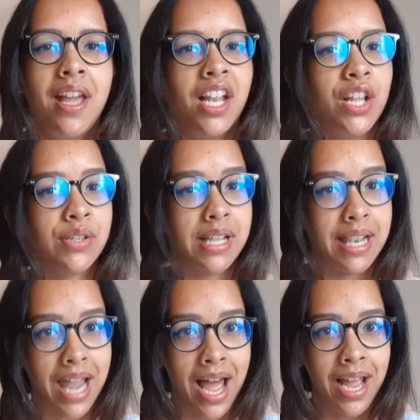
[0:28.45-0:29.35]
There was a
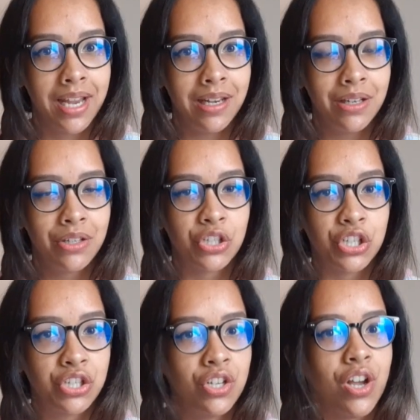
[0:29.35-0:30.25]
line
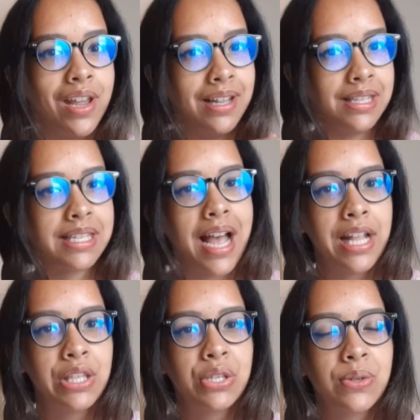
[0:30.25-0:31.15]
just to go
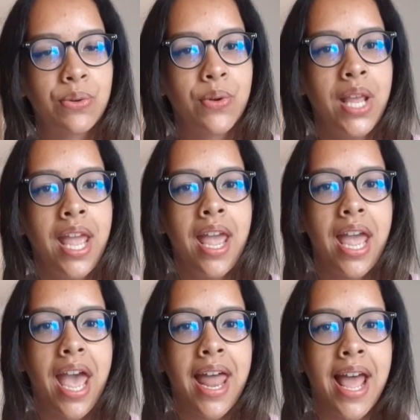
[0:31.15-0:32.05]
inside the store,
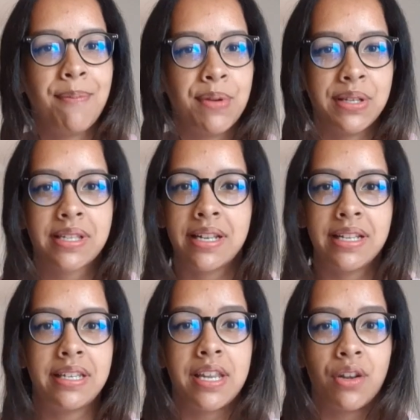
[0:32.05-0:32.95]
and I
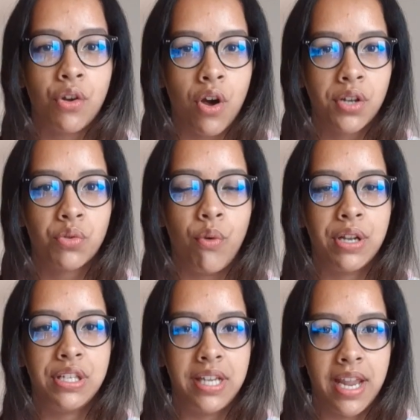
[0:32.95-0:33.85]
personally did not
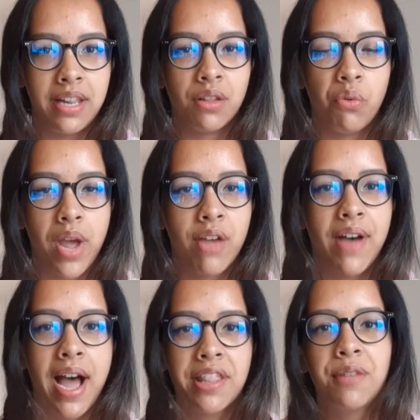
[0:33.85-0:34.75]
want to get in the way of
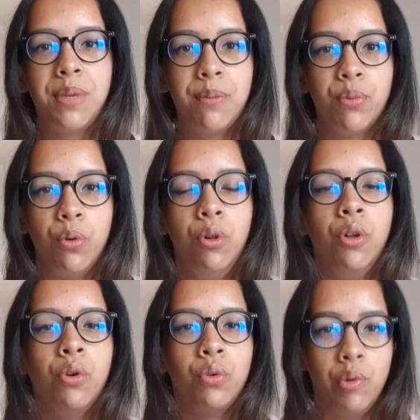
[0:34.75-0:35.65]
other people
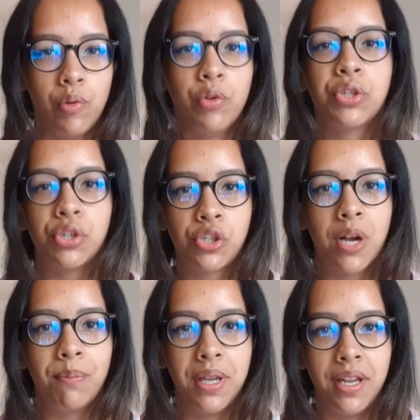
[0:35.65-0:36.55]
who were also
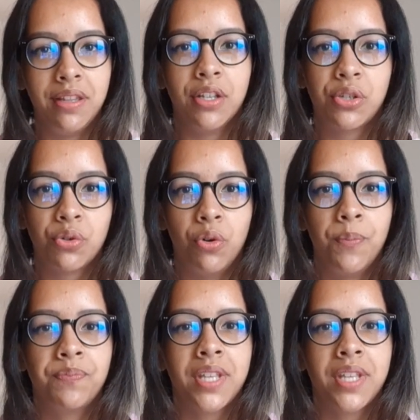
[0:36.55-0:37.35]
shopping in the store.